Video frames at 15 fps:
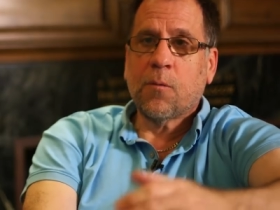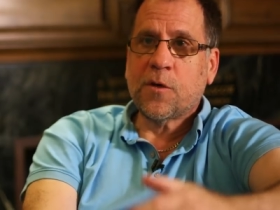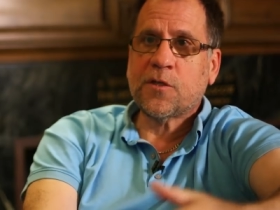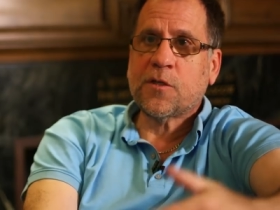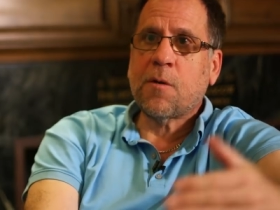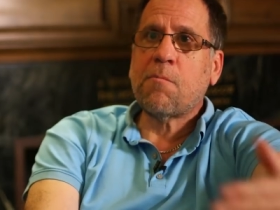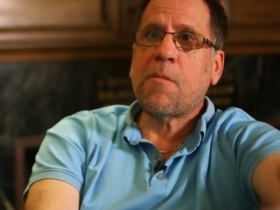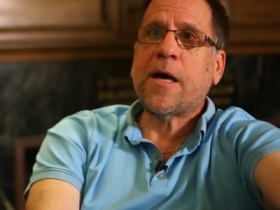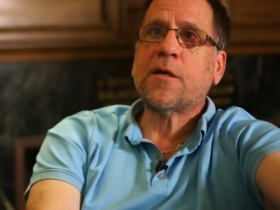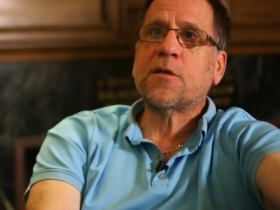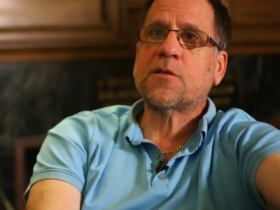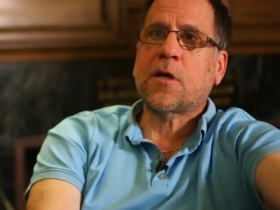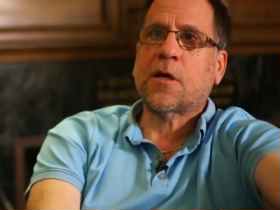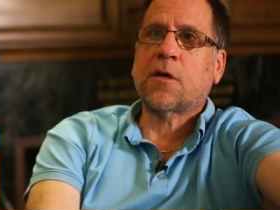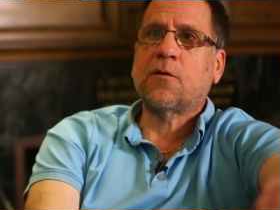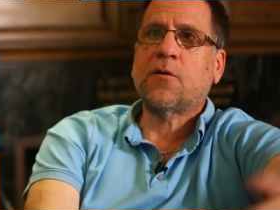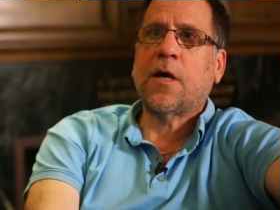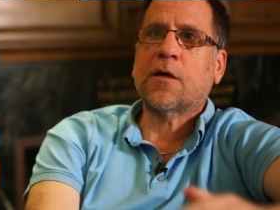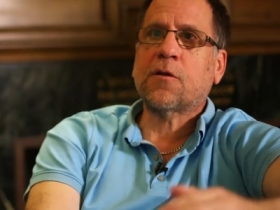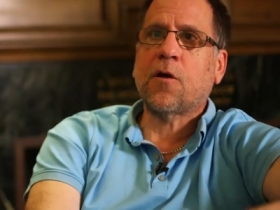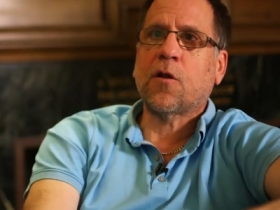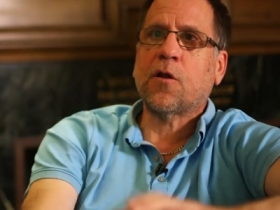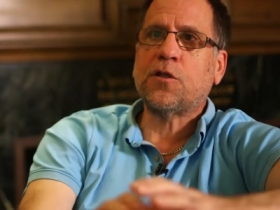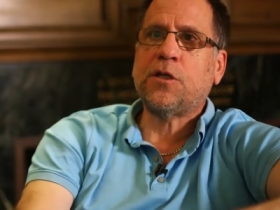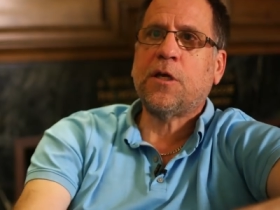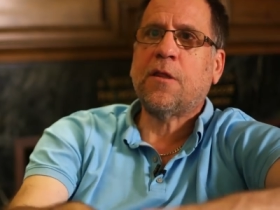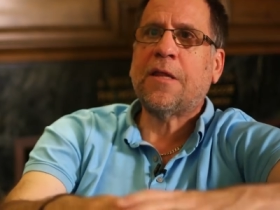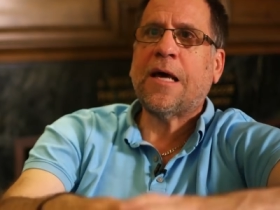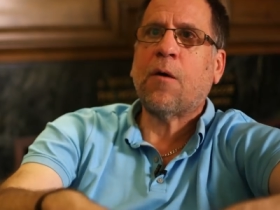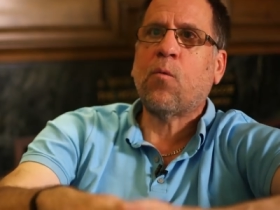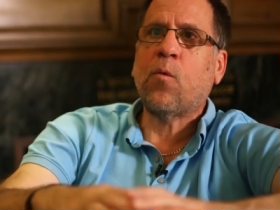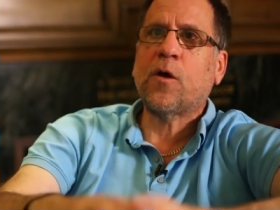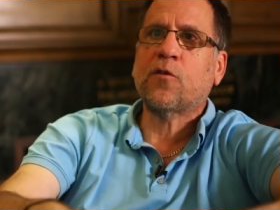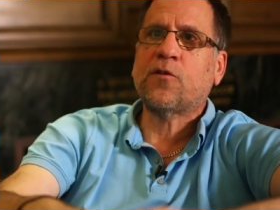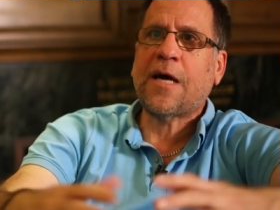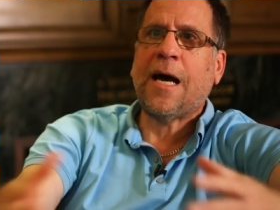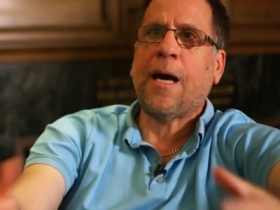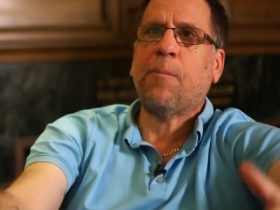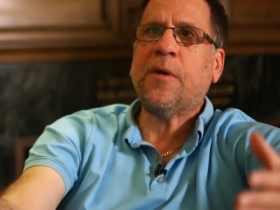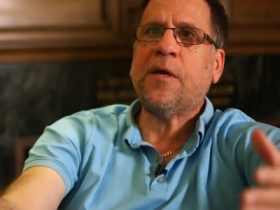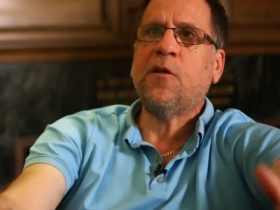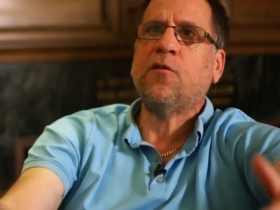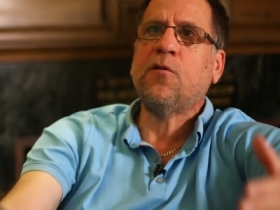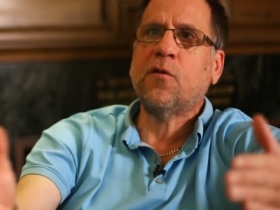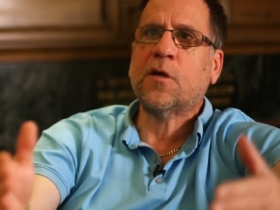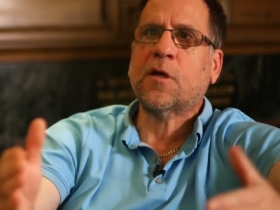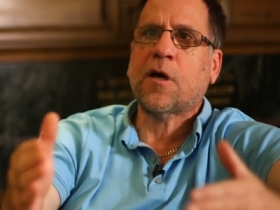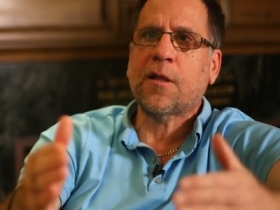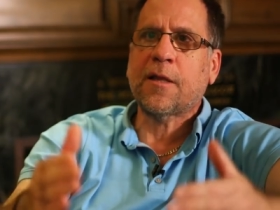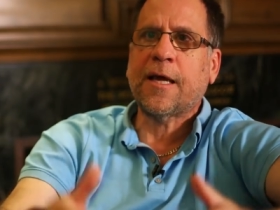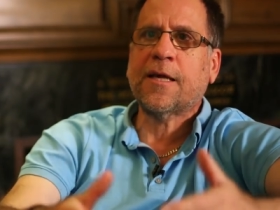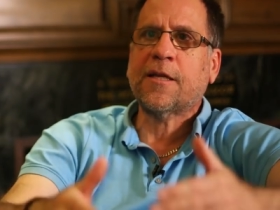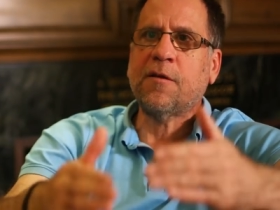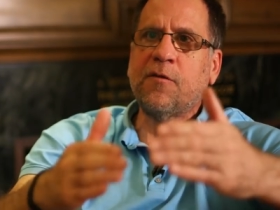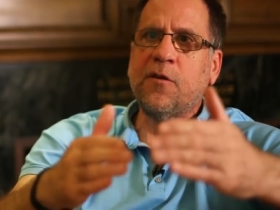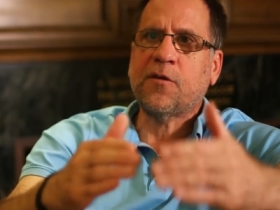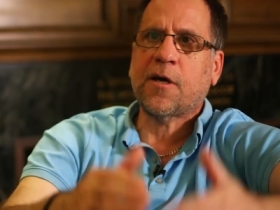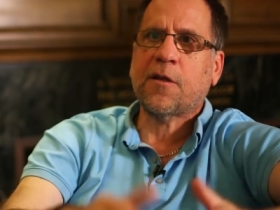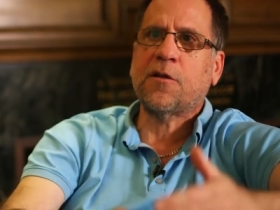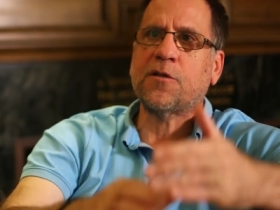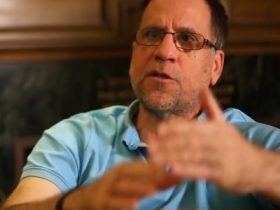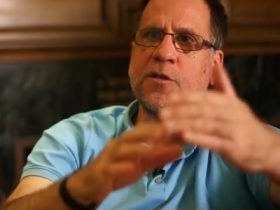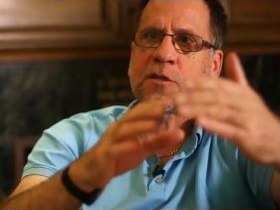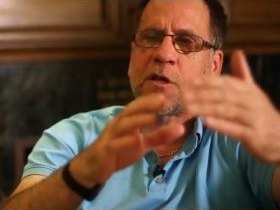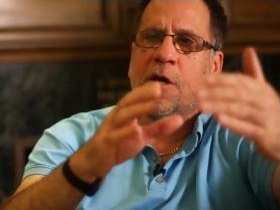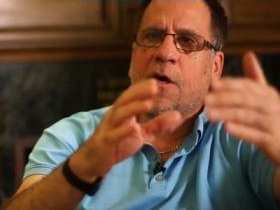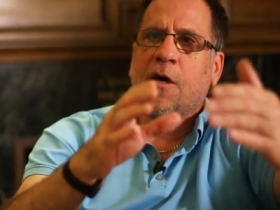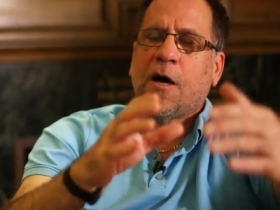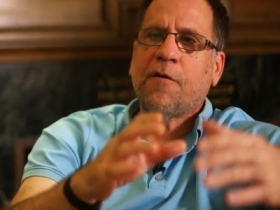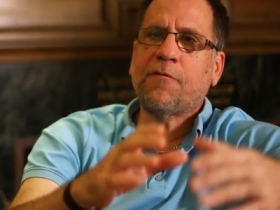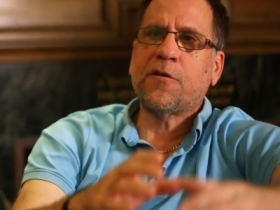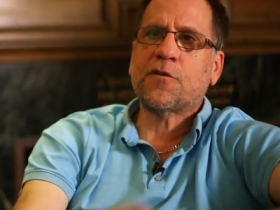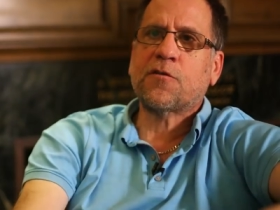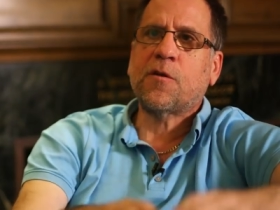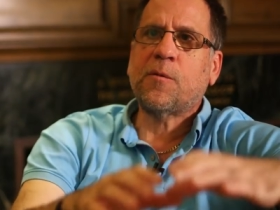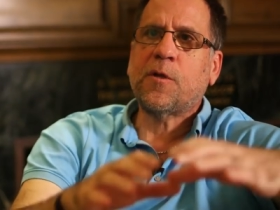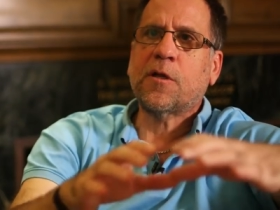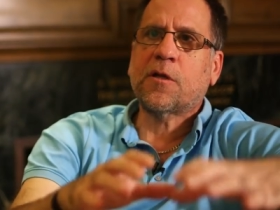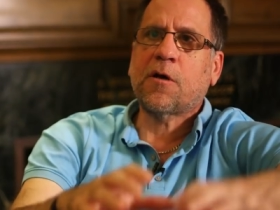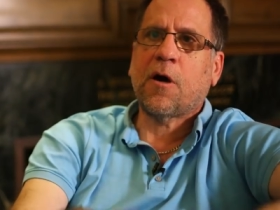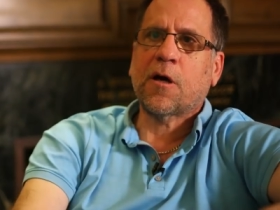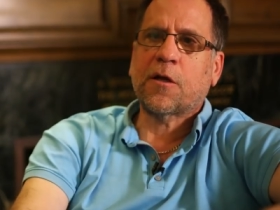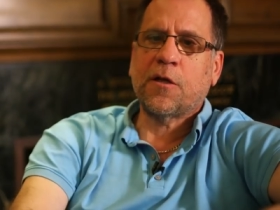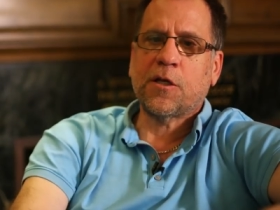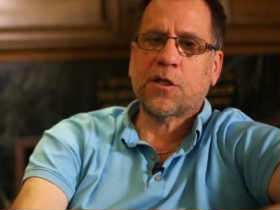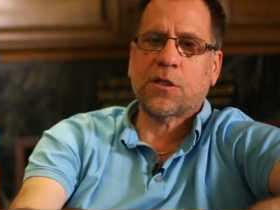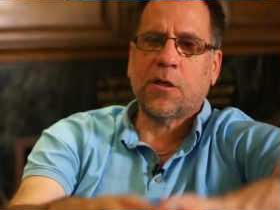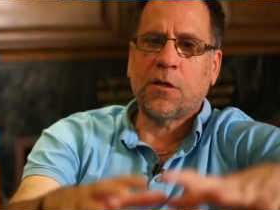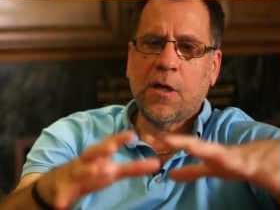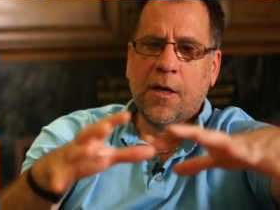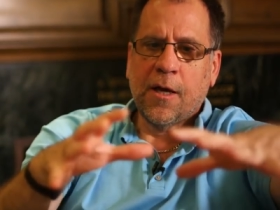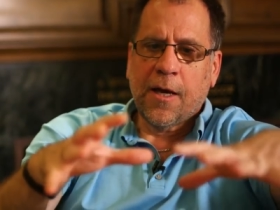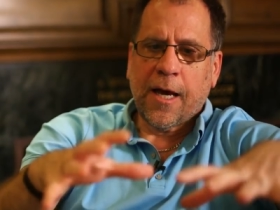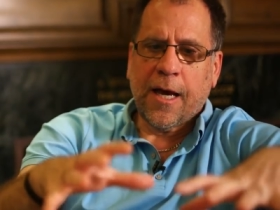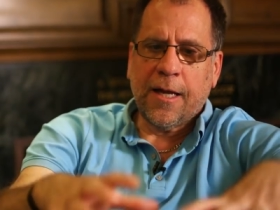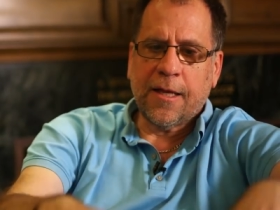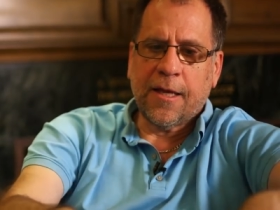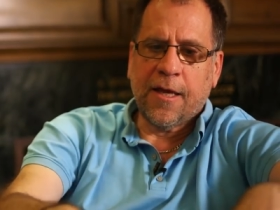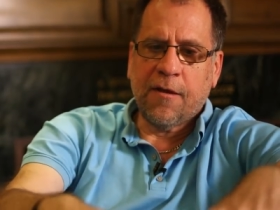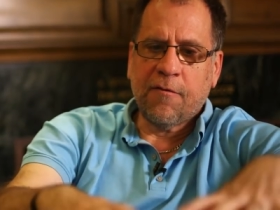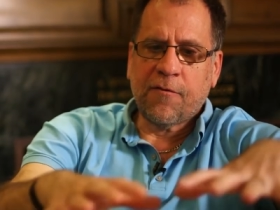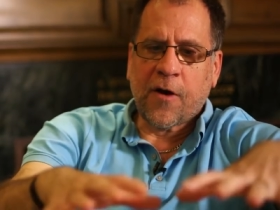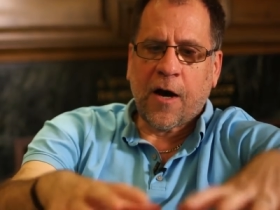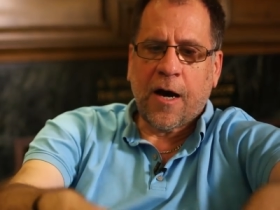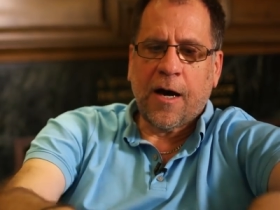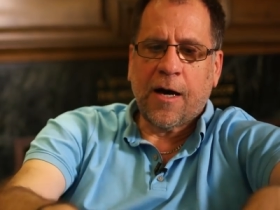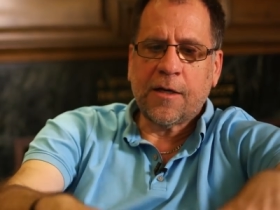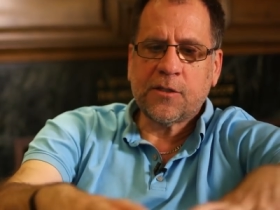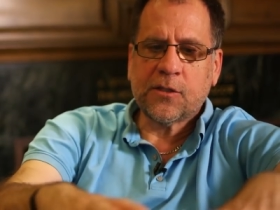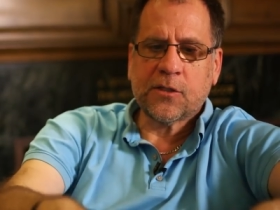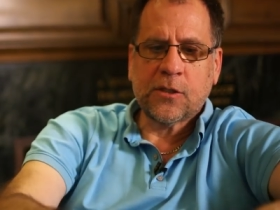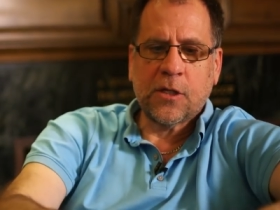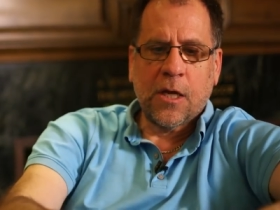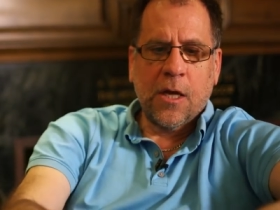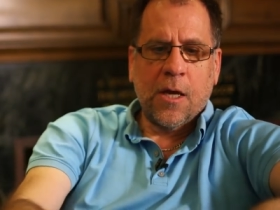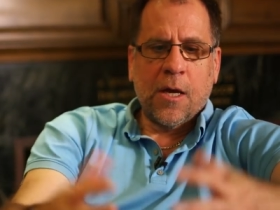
What's the meta psychotechnology that will tap into the collective intelligence of distributed cognition and give us